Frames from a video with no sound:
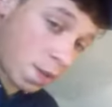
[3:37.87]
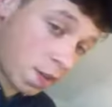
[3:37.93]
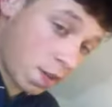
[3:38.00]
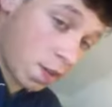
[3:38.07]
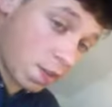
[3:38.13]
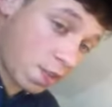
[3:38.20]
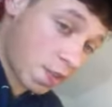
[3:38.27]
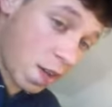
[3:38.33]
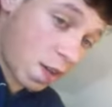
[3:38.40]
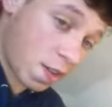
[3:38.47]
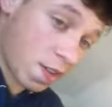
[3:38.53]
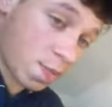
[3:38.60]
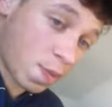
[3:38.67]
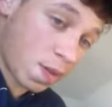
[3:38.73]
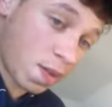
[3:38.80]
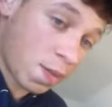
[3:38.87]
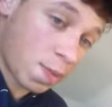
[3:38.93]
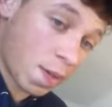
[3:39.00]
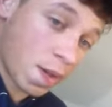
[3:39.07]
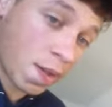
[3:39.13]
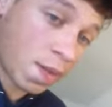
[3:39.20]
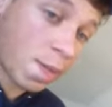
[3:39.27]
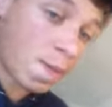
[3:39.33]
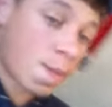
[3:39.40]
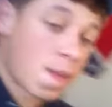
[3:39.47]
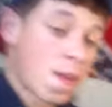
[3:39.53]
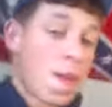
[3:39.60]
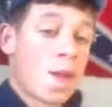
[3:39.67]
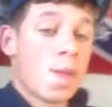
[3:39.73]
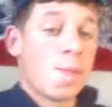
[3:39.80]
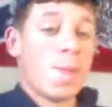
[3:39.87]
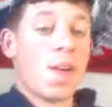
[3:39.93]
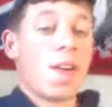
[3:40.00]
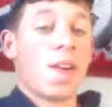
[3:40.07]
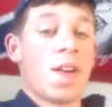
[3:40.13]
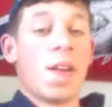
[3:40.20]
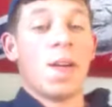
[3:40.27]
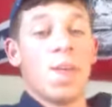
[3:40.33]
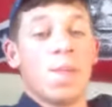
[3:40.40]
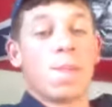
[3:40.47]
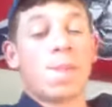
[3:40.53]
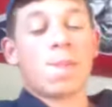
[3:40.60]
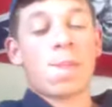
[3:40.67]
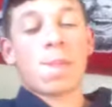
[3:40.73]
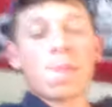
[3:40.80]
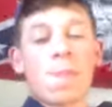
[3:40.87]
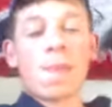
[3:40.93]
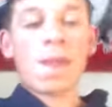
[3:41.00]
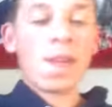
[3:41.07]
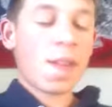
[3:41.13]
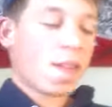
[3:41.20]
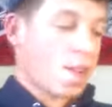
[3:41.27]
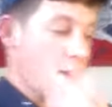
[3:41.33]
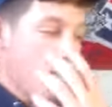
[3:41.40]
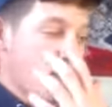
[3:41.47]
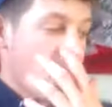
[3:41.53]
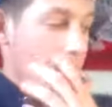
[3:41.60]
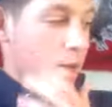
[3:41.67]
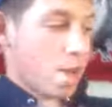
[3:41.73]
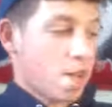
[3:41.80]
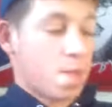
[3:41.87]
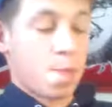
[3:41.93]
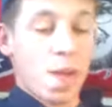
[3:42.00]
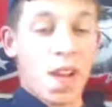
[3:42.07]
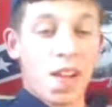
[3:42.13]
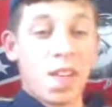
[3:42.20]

if you're wondering who's talking, it's my little brother. But he's over there